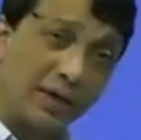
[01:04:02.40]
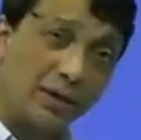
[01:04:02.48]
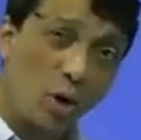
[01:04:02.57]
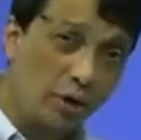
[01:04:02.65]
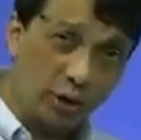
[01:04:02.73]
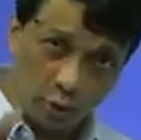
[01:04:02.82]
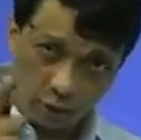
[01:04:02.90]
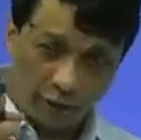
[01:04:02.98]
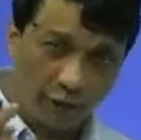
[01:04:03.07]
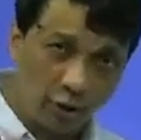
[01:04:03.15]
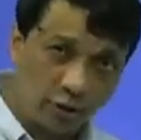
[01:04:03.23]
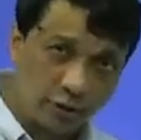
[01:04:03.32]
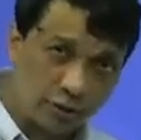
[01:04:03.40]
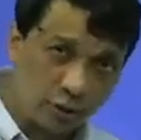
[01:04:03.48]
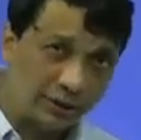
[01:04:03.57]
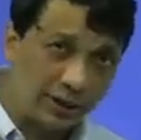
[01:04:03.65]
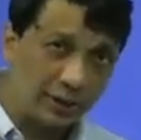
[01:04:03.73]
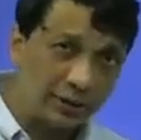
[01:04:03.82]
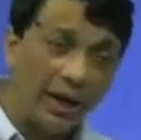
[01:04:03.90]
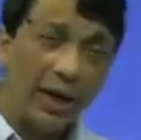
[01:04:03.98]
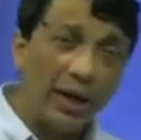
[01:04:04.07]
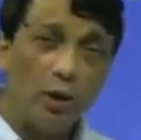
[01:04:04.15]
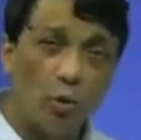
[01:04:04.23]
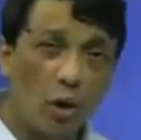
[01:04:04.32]
lies, not you, of course, not that
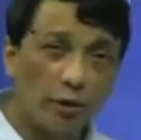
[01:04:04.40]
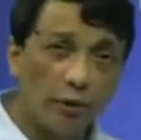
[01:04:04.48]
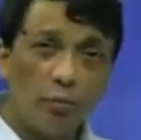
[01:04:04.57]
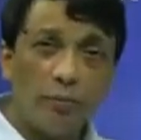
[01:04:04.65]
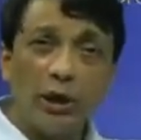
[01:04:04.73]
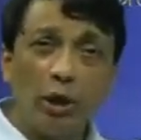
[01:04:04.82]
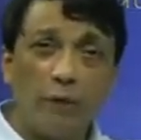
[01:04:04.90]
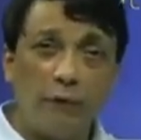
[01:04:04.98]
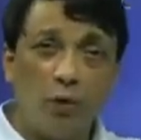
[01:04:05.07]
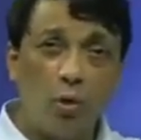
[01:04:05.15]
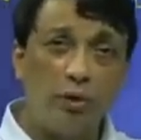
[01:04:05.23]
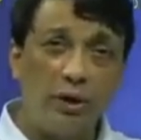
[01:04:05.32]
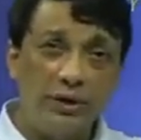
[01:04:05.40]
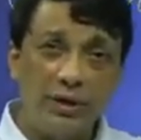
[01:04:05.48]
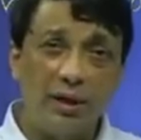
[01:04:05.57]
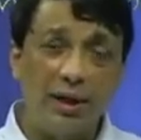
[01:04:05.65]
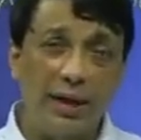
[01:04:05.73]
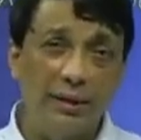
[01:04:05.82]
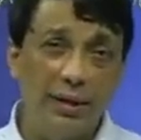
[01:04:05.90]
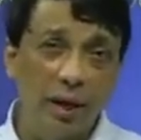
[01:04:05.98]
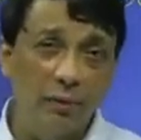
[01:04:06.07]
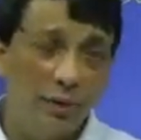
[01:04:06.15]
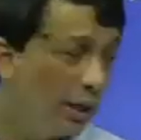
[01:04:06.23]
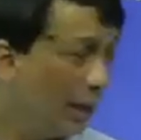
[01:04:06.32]
you walk in the room, take off your coat and start lying
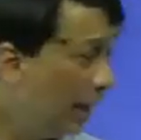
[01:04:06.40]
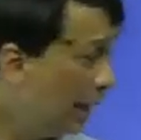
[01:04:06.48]
down.